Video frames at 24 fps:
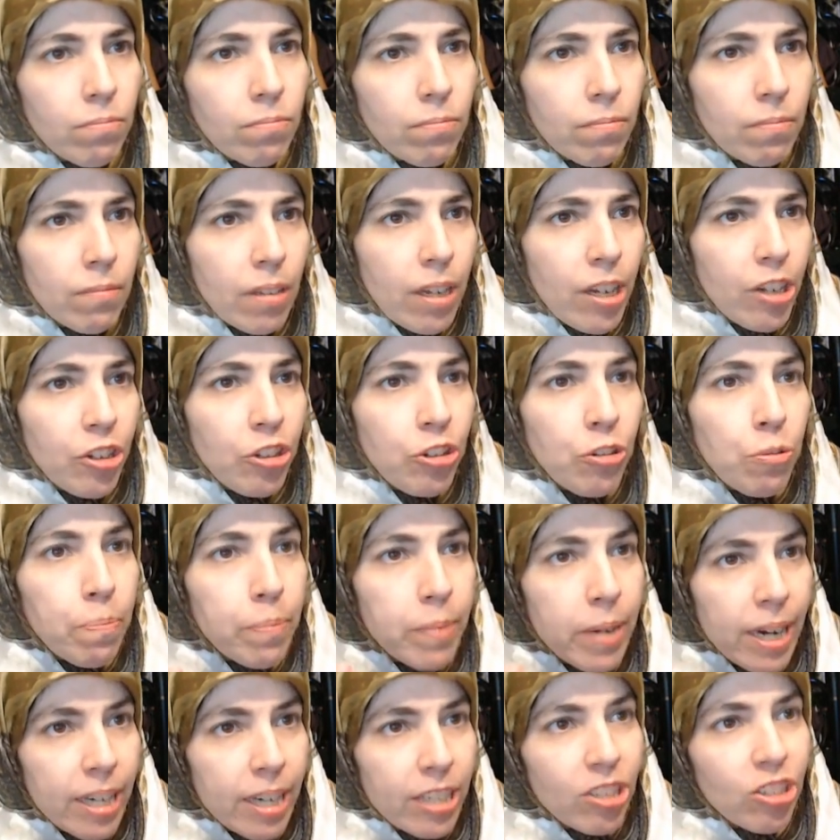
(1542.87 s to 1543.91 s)
and you
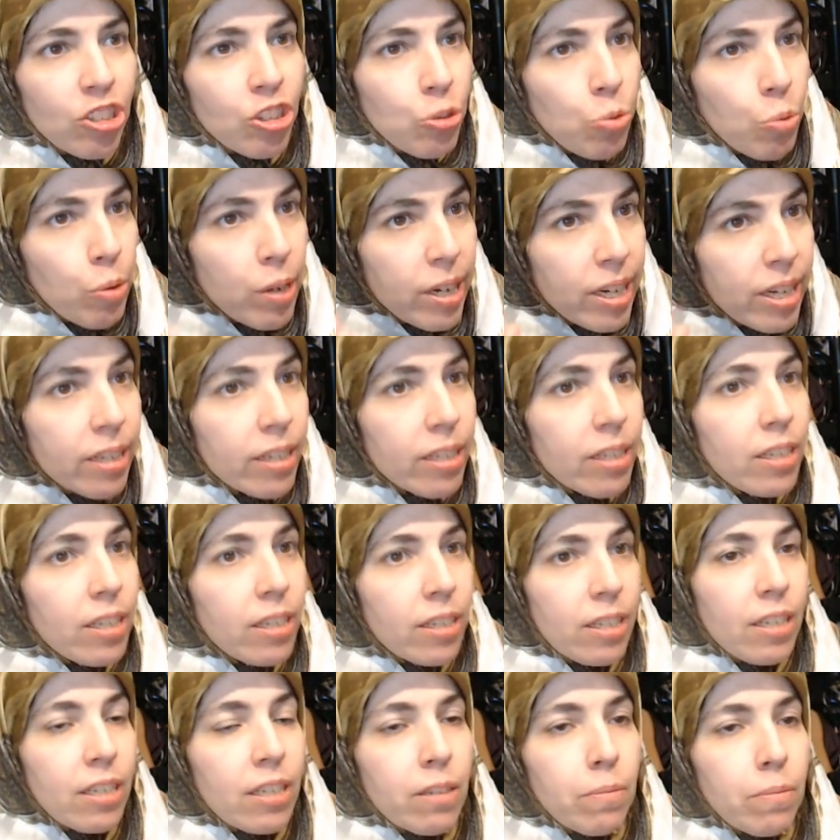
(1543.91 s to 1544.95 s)
managed to
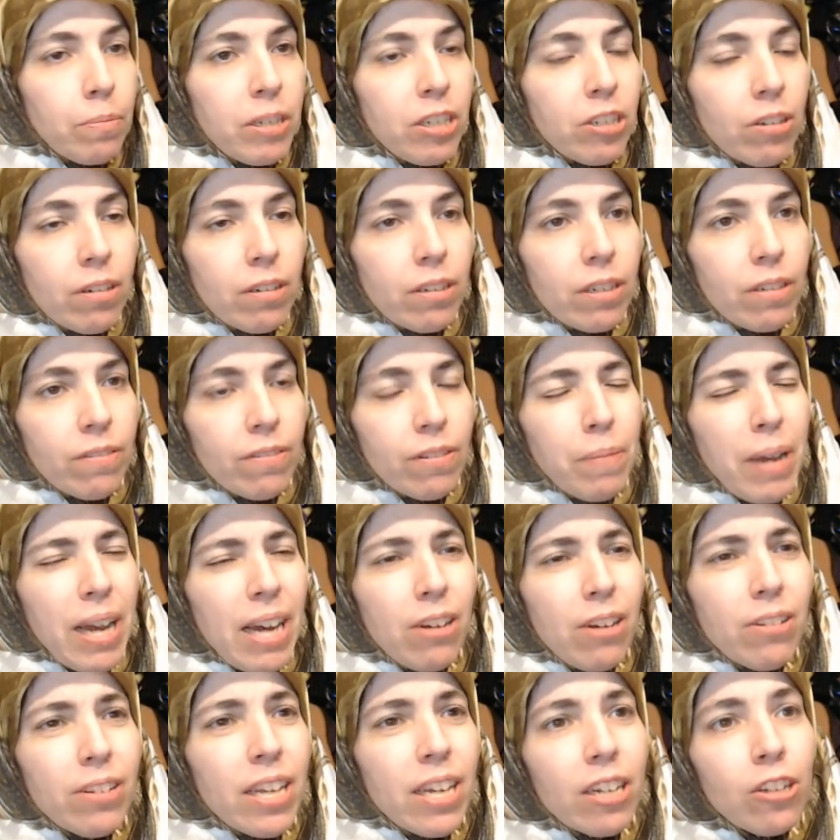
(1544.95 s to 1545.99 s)
alienate the majority of them.
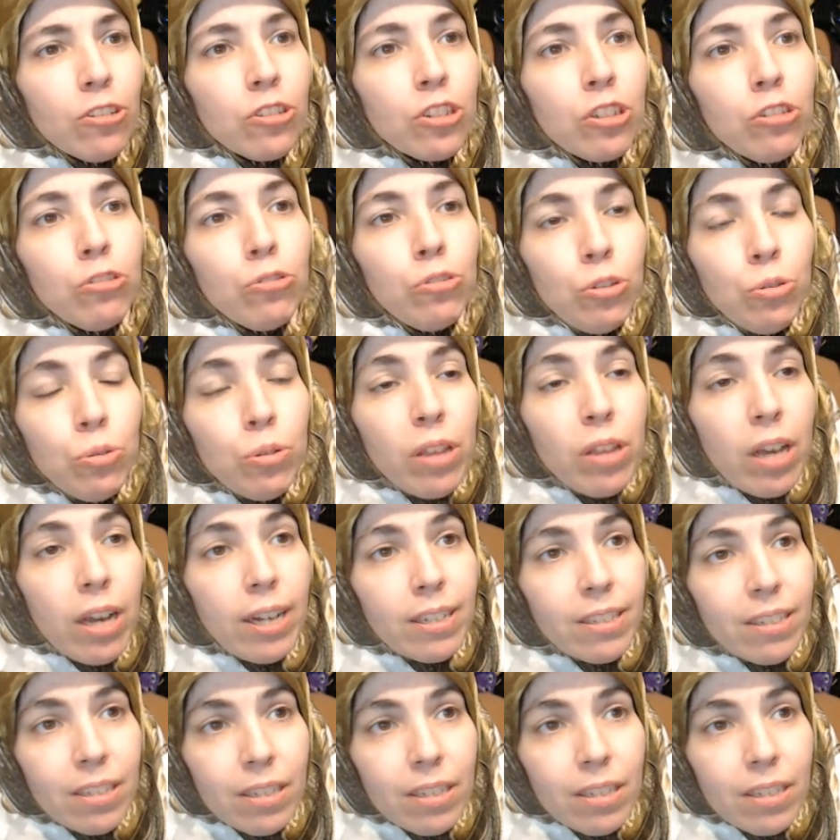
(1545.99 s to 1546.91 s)
How the hell do you do that?